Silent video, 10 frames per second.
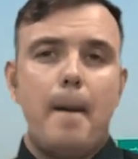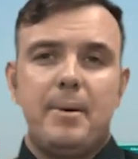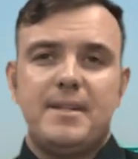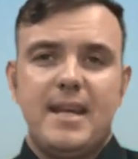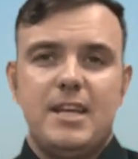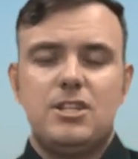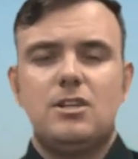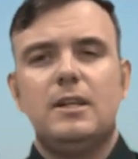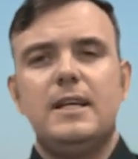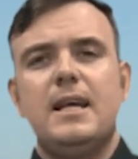
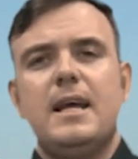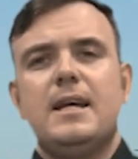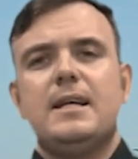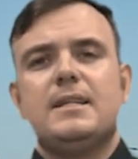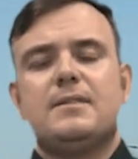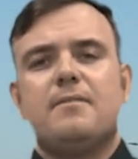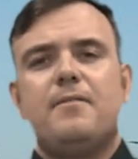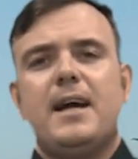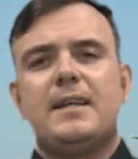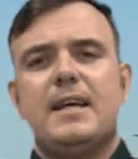potentially is the
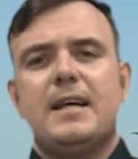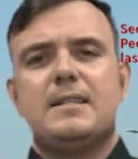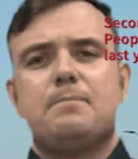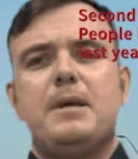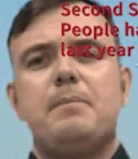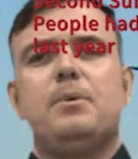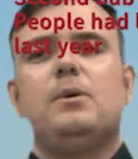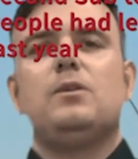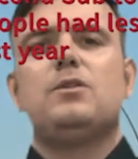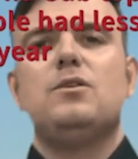fact that
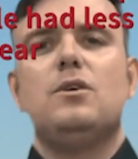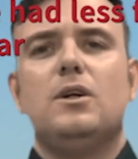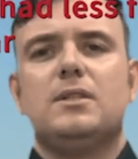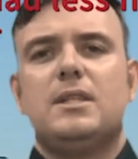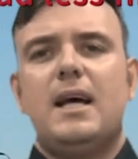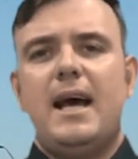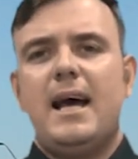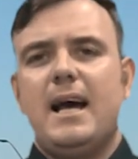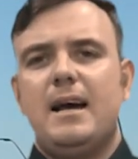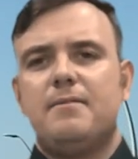people do not
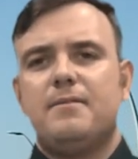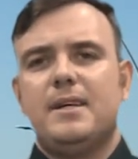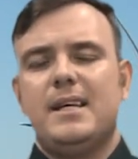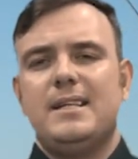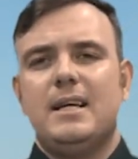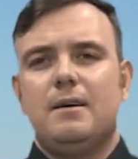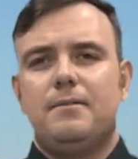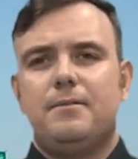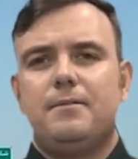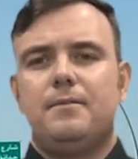have
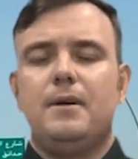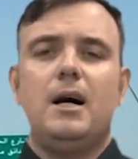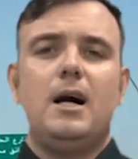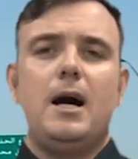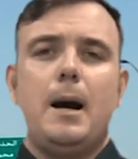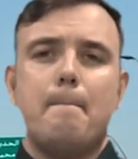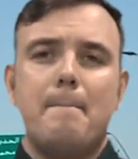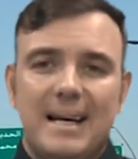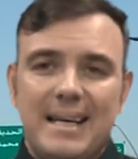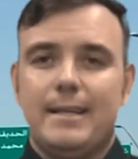enough
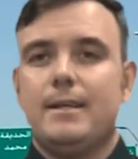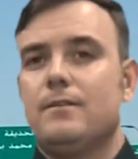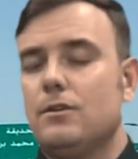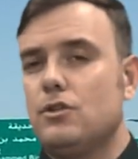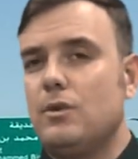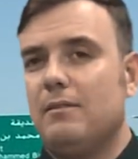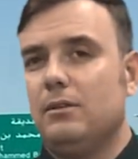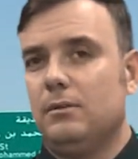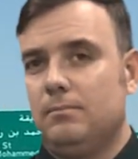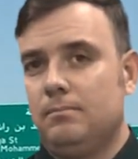money to travel.